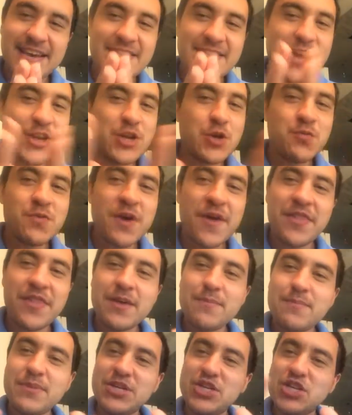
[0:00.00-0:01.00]
that do
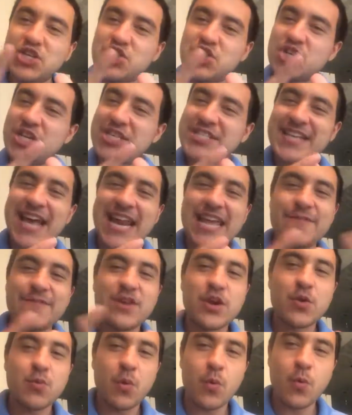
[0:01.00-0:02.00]
nothing but it's not
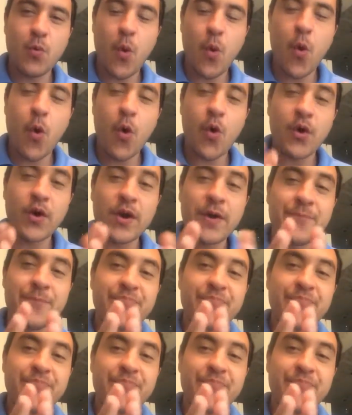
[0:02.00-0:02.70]
even a reward.